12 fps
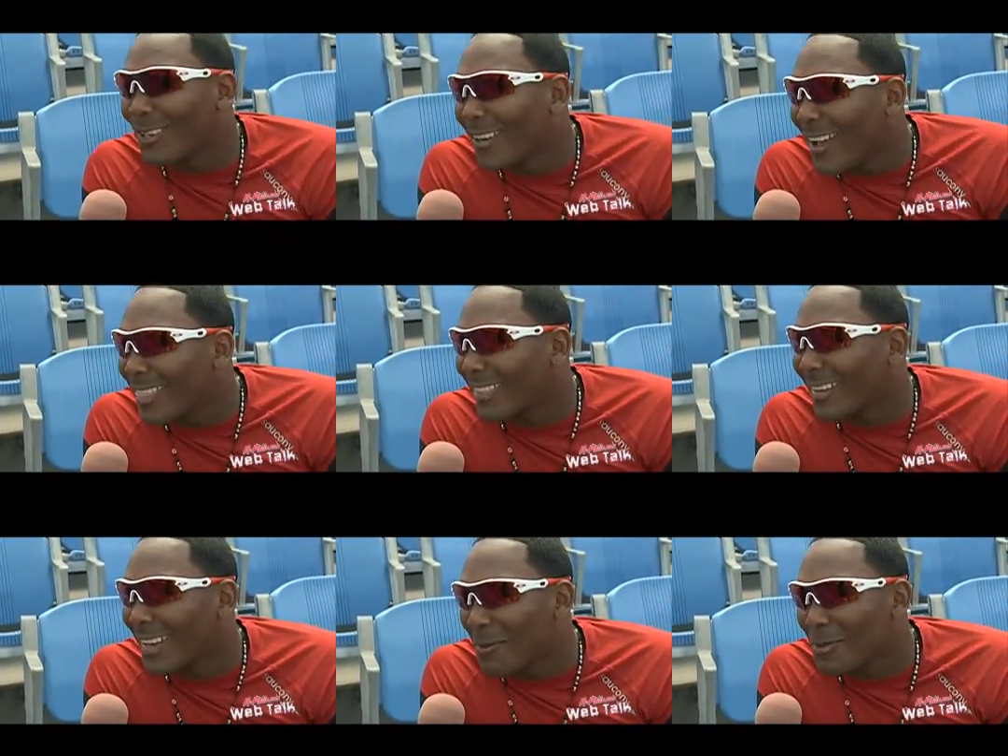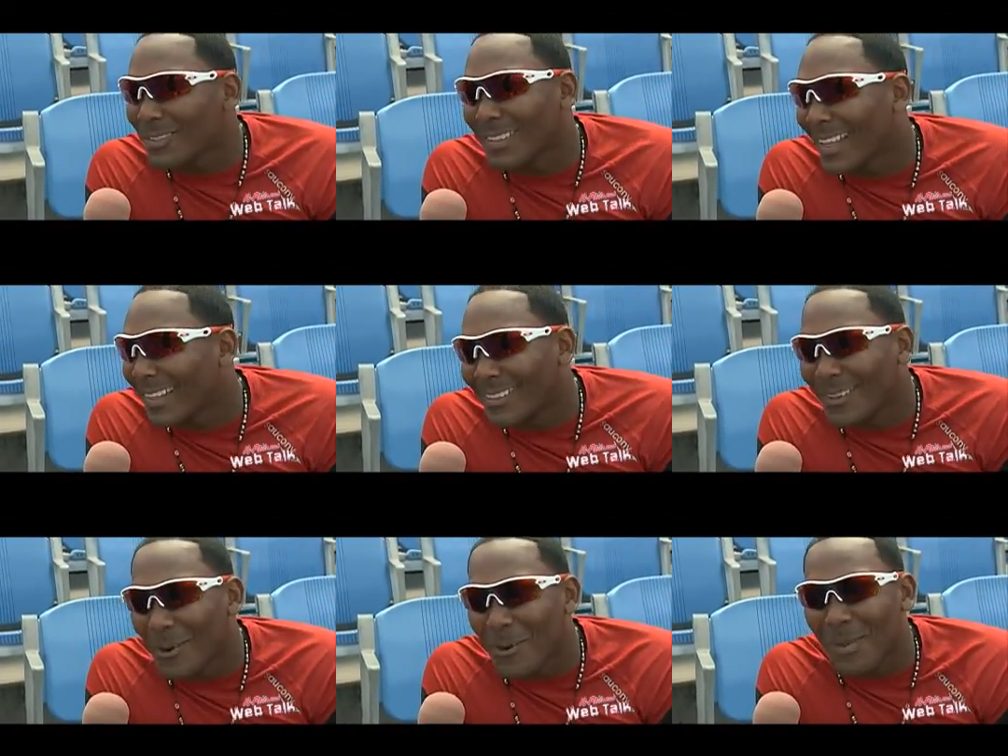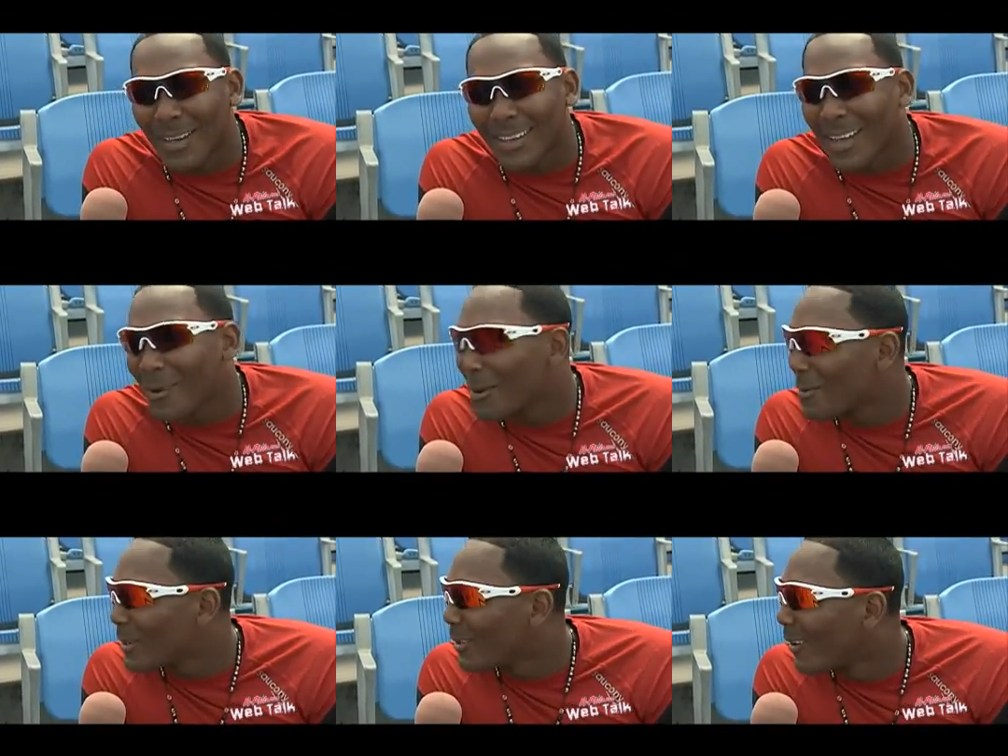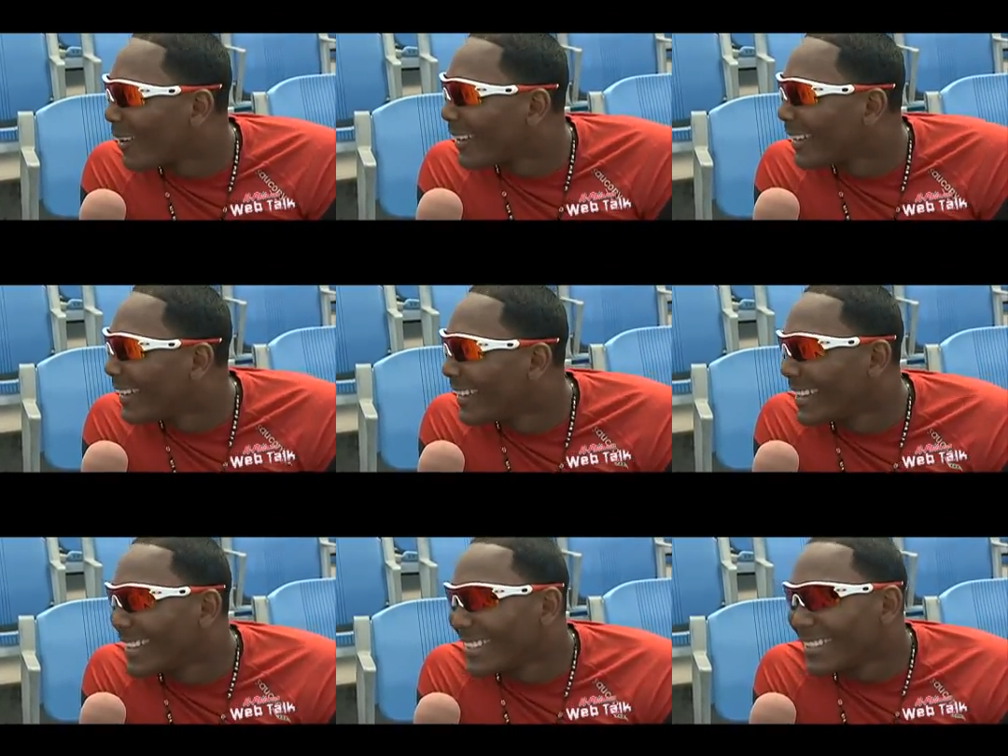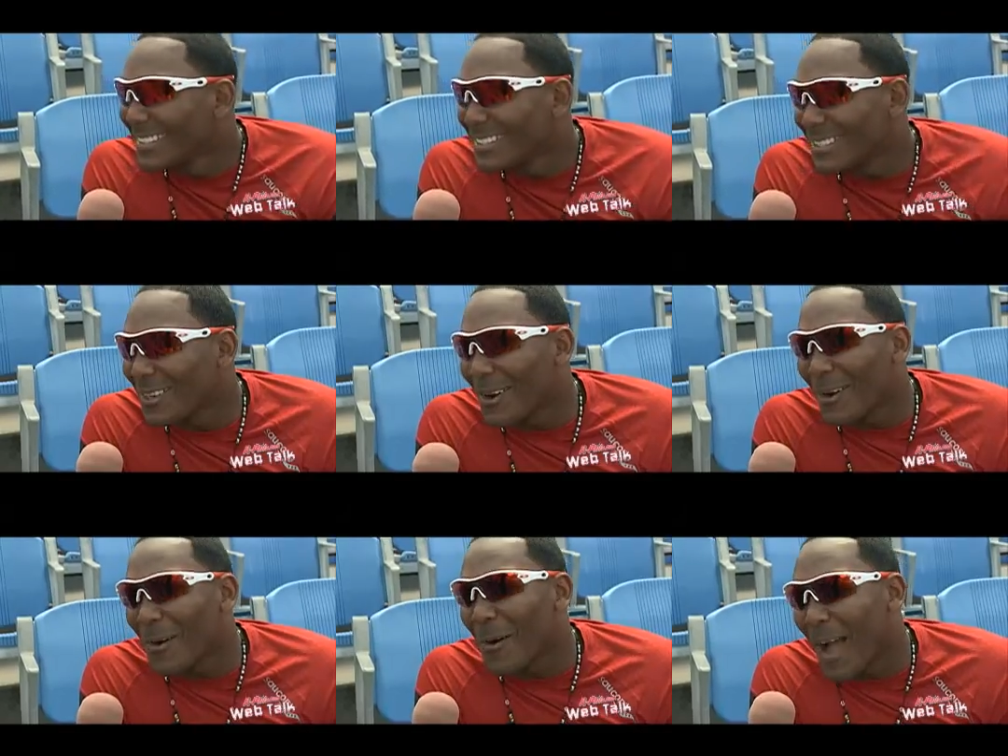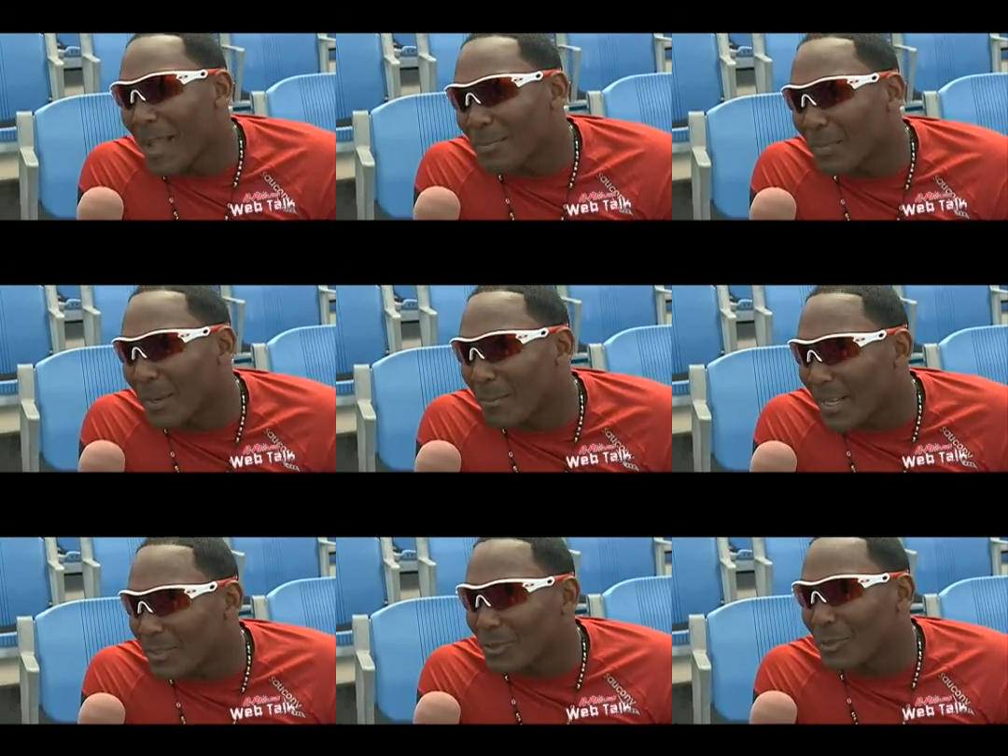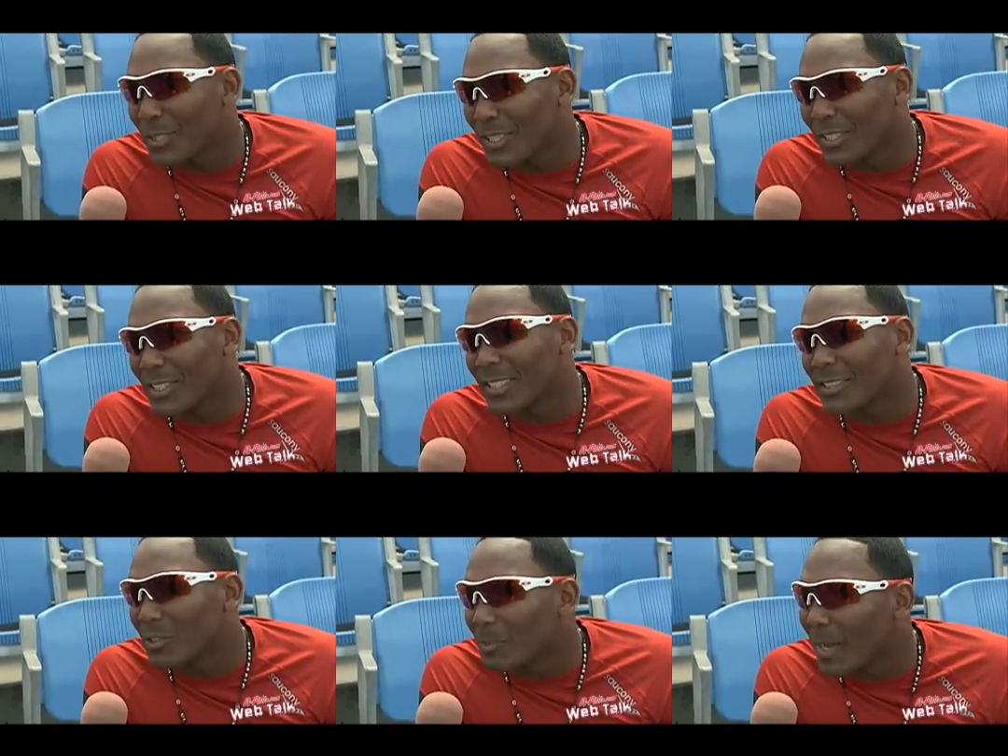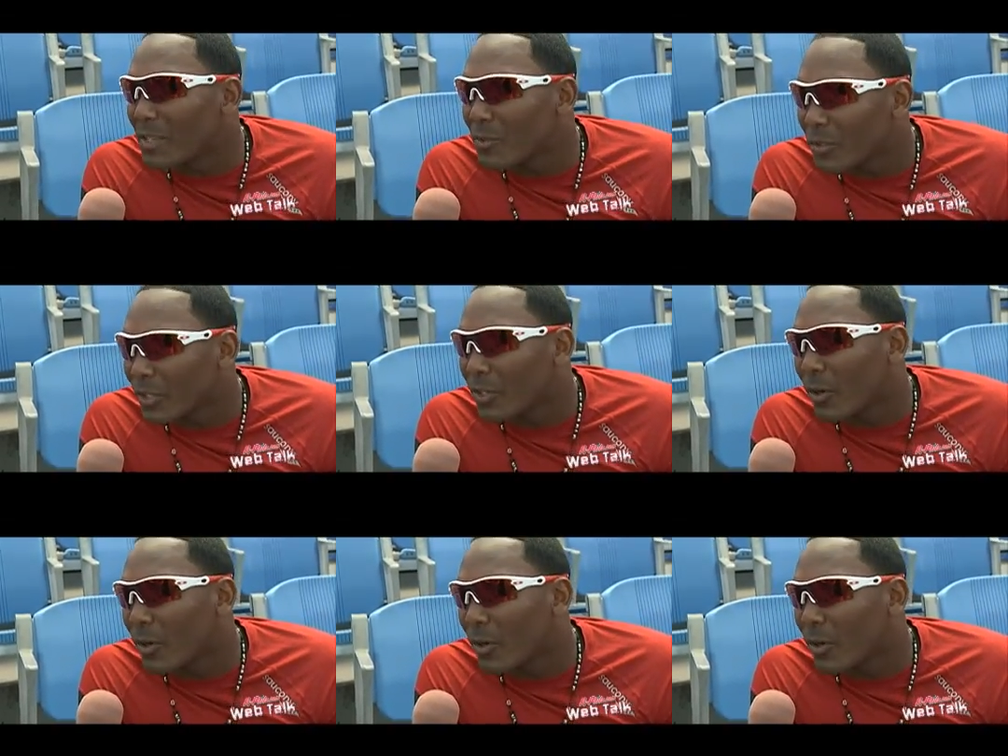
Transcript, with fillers: nor nothing. I was like, oh my God, where we going? So I spent my two years in my junior